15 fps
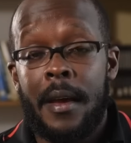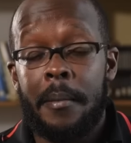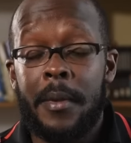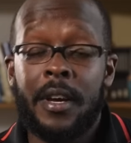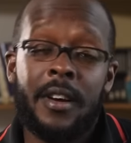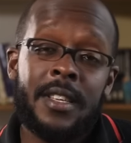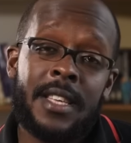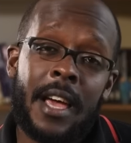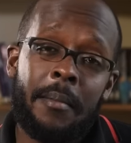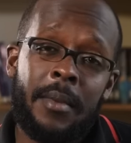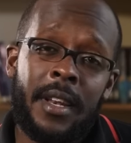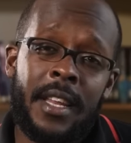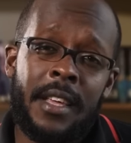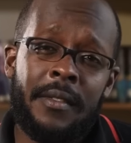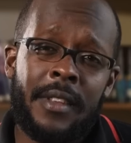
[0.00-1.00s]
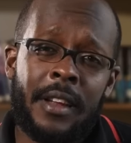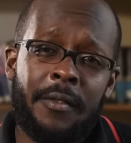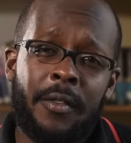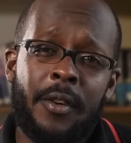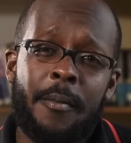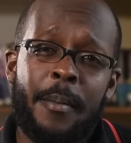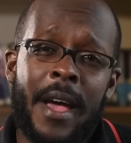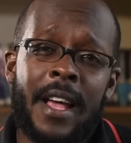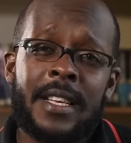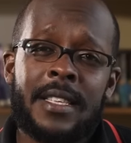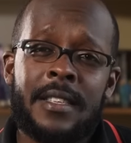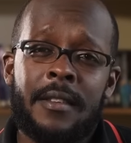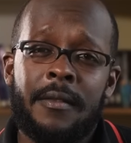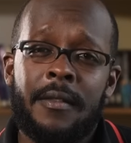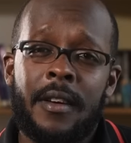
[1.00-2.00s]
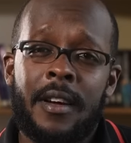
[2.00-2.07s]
because I believe that for the past